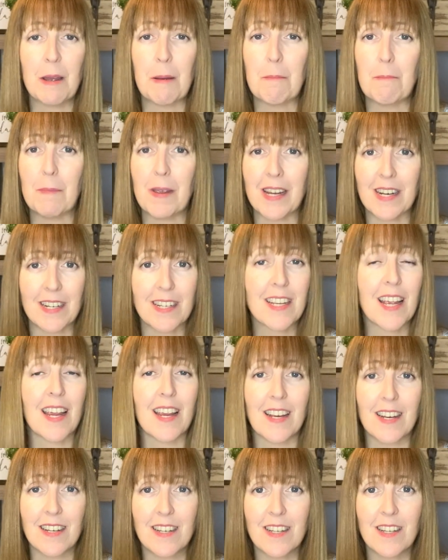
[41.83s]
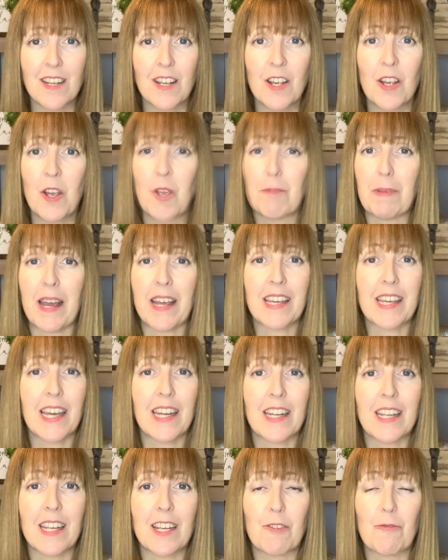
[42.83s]
maintained by
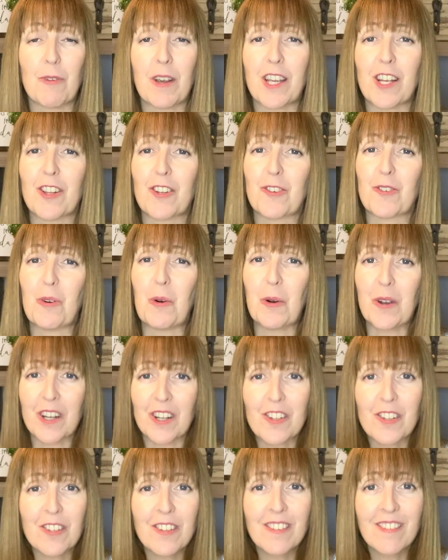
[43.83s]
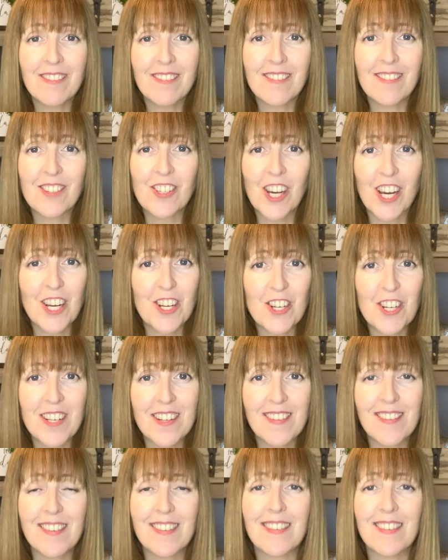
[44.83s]
getting regular oil changes